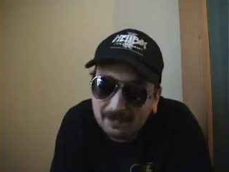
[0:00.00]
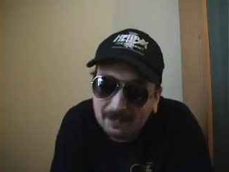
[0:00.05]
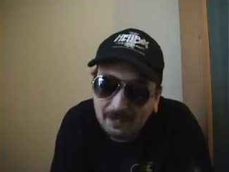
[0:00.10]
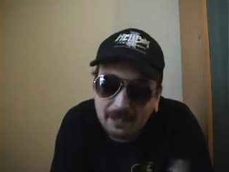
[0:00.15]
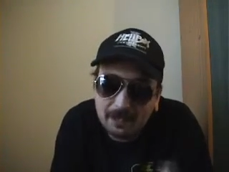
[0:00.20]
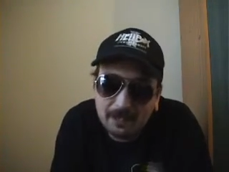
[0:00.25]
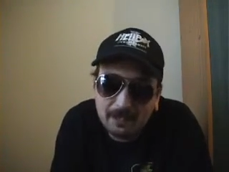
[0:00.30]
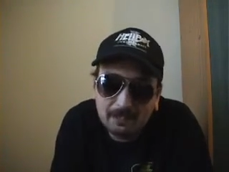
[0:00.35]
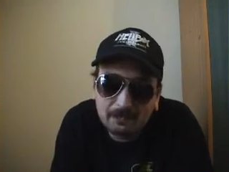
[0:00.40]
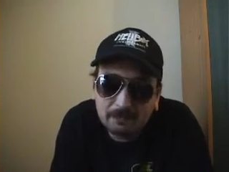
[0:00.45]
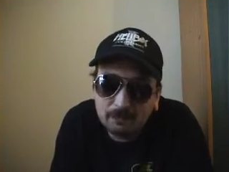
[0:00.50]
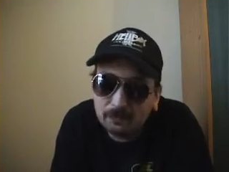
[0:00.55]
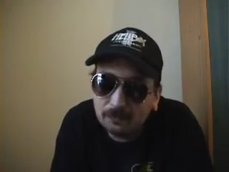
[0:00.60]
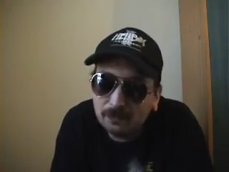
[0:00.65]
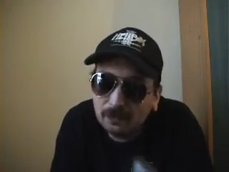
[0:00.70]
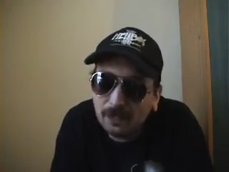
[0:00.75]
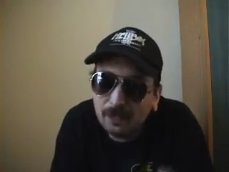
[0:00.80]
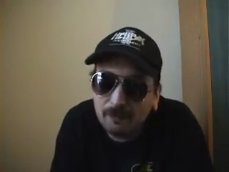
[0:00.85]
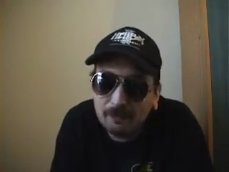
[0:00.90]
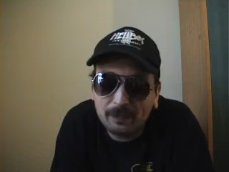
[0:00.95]
The
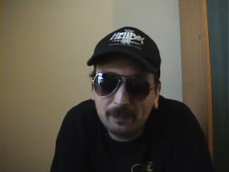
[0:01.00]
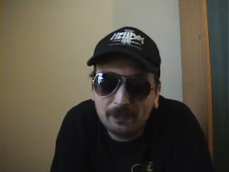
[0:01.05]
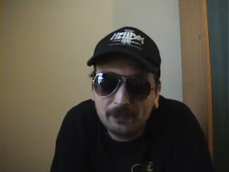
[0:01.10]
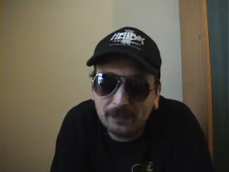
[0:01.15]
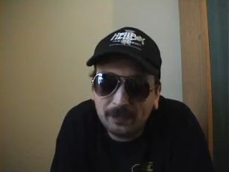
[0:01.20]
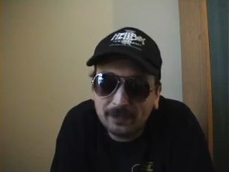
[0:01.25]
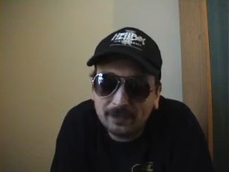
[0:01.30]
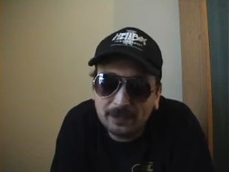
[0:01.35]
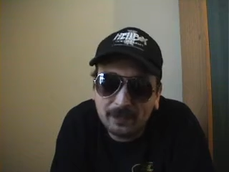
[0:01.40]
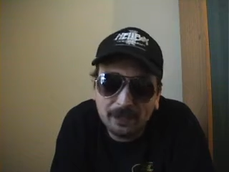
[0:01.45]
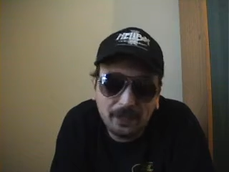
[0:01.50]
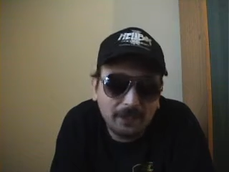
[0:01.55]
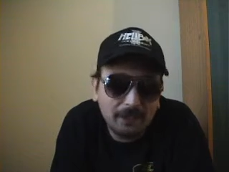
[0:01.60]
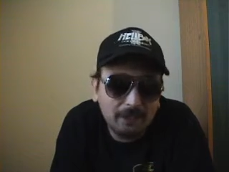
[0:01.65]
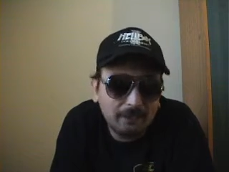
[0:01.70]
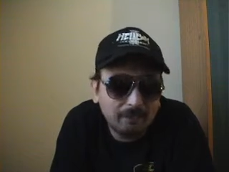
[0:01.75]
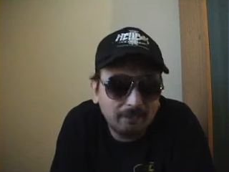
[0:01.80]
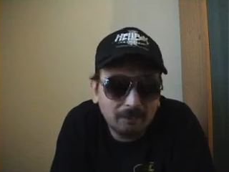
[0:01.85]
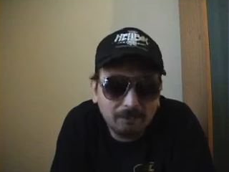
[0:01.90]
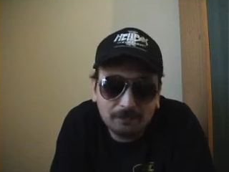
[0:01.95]
love interest in
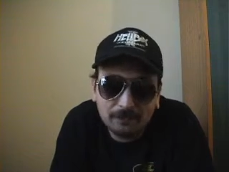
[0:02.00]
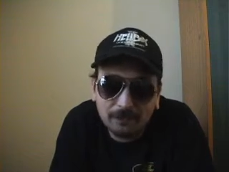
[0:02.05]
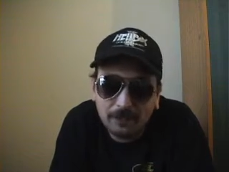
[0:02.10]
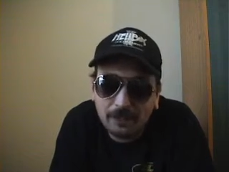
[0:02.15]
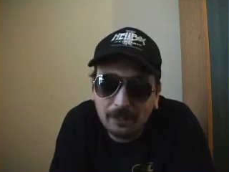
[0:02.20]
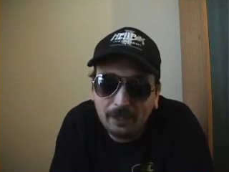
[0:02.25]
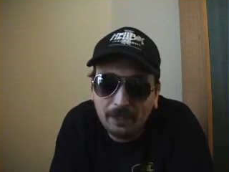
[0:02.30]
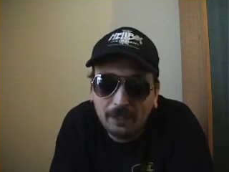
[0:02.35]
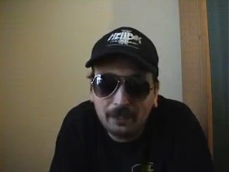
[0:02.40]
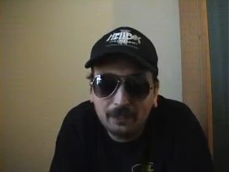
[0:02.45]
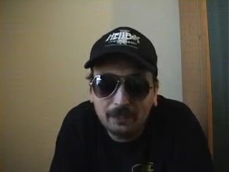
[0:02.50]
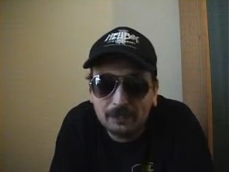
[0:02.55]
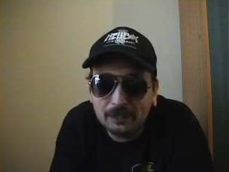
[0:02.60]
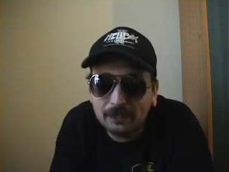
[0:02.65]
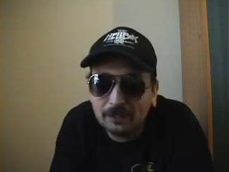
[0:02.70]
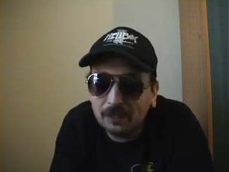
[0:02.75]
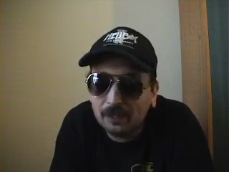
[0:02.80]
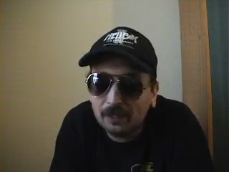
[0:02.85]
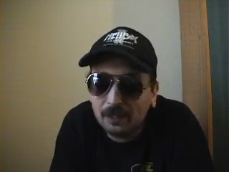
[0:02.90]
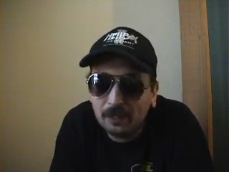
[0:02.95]
it
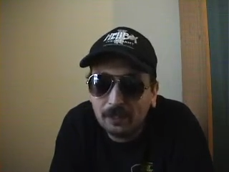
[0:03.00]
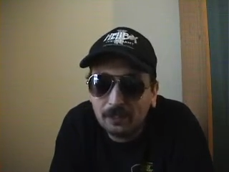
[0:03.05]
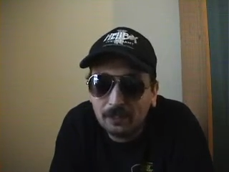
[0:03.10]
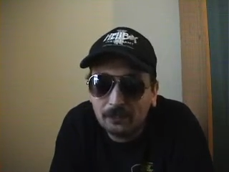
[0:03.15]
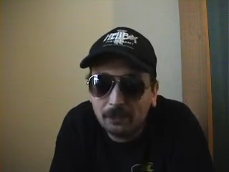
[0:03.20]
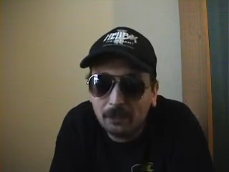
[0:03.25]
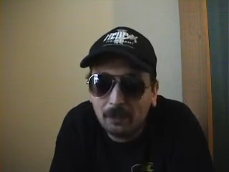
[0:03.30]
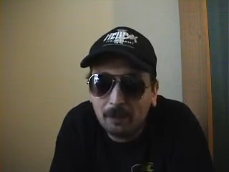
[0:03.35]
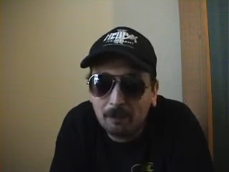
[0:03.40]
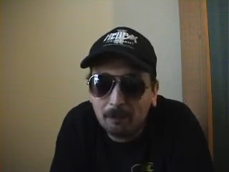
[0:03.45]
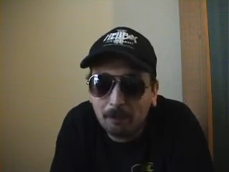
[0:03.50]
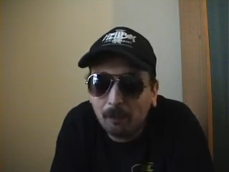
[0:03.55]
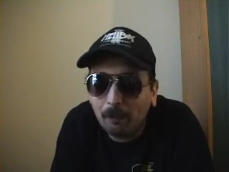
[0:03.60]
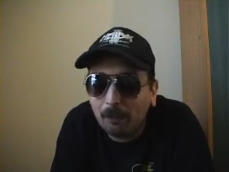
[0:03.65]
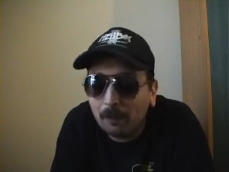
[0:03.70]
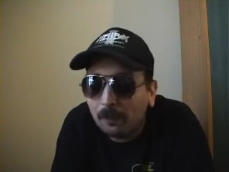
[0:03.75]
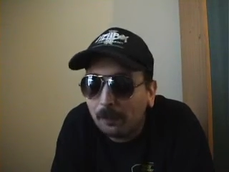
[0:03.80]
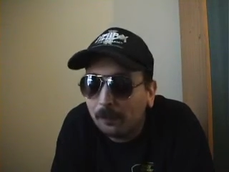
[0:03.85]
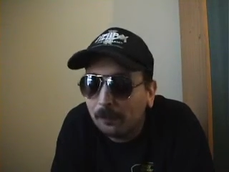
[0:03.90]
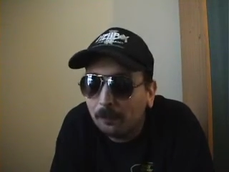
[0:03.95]
is
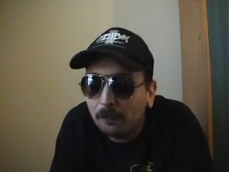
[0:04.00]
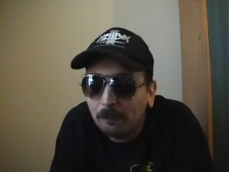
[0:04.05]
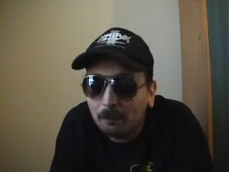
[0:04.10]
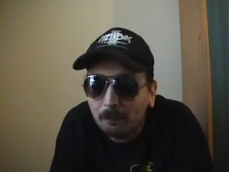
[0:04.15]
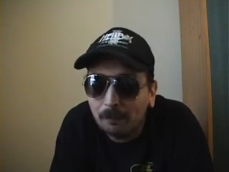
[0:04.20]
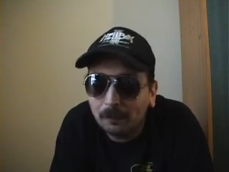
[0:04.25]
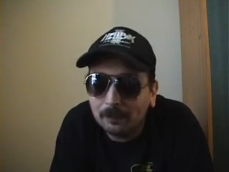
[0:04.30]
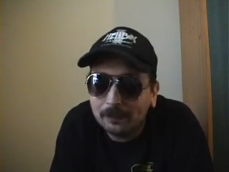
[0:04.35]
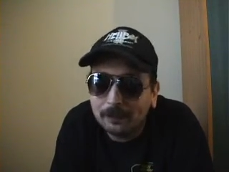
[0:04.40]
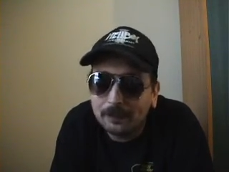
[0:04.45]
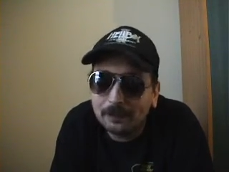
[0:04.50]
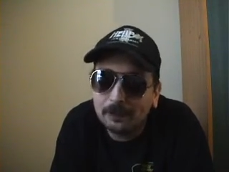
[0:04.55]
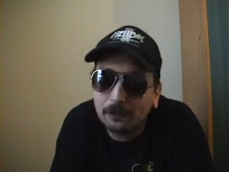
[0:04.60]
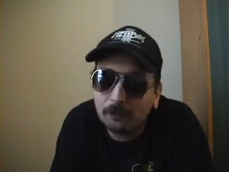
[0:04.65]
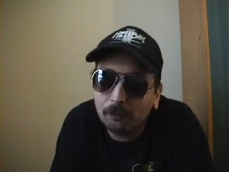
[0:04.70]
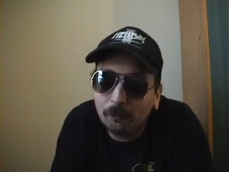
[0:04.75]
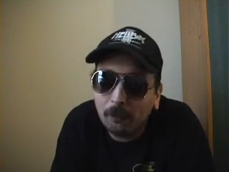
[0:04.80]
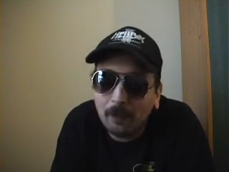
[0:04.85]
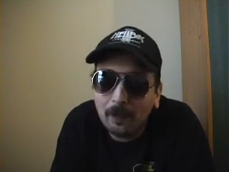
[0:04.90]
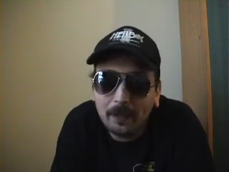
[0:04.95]
diabolical, but she's
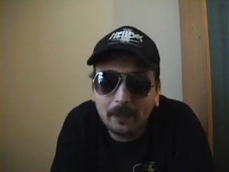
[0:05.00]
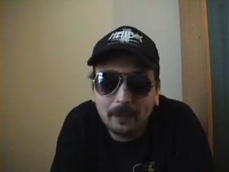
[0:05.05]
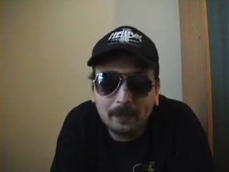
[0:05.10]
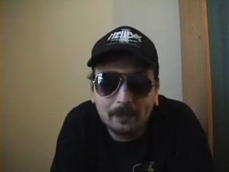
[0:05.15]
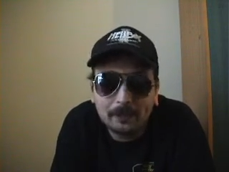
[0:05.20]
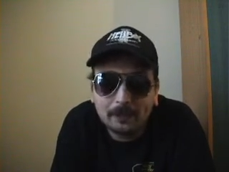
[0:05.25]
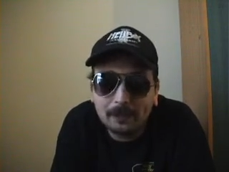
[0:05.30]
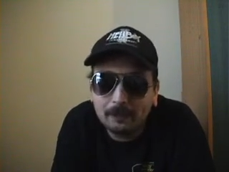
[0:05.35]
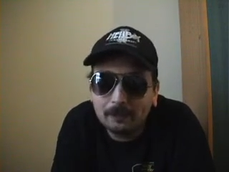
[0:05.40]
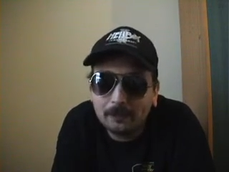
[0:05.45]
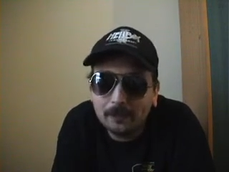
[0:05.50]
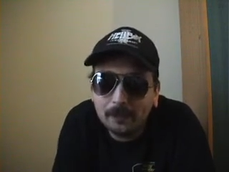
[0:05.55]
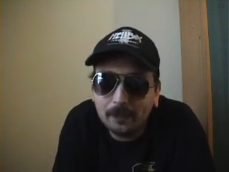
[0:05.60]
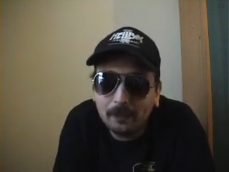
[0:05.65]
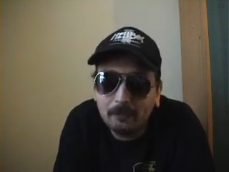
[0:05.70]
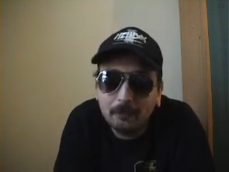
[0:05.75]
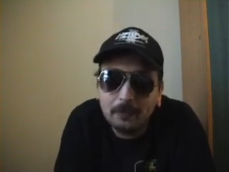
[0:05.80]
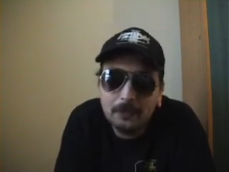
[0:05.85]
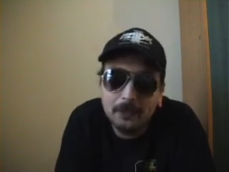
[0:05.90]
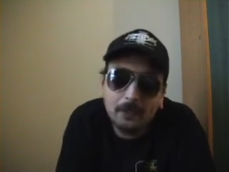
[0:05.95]
great at the same
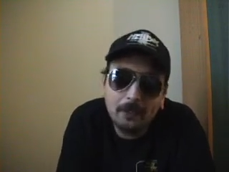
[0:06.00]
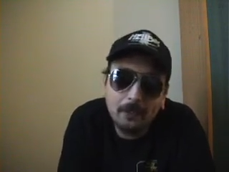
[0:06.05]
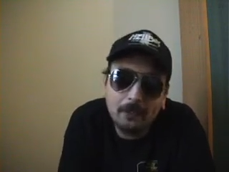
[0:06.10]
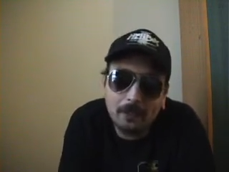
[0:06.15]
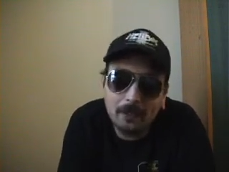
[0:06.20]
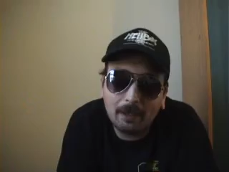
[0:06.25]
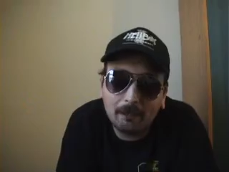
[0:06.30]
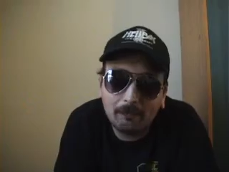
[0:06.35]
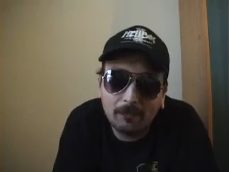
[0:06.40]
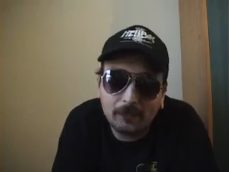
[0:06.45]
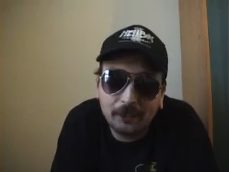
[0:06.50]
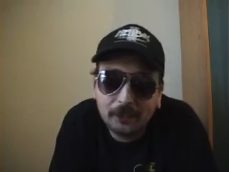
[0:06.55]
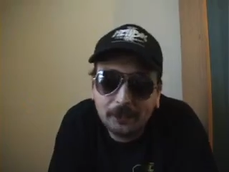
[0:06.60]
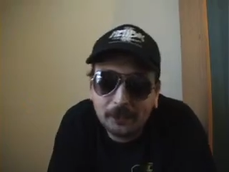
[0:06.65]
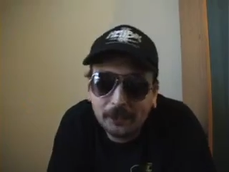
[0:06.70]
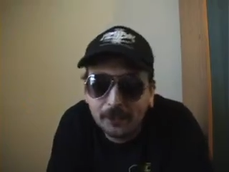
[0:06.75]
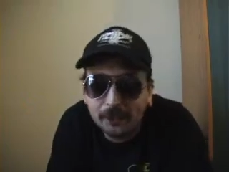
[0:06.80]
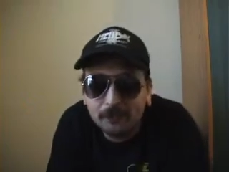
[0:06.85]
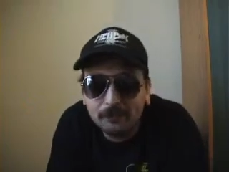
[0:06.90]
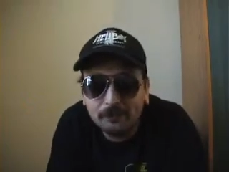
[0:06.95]
time. She can't act for
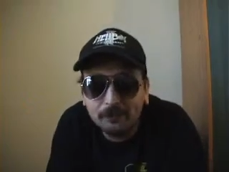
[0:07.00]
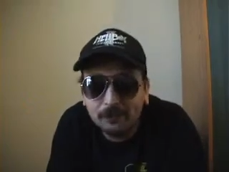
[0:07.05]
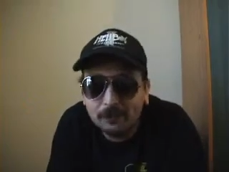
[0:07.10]
shit.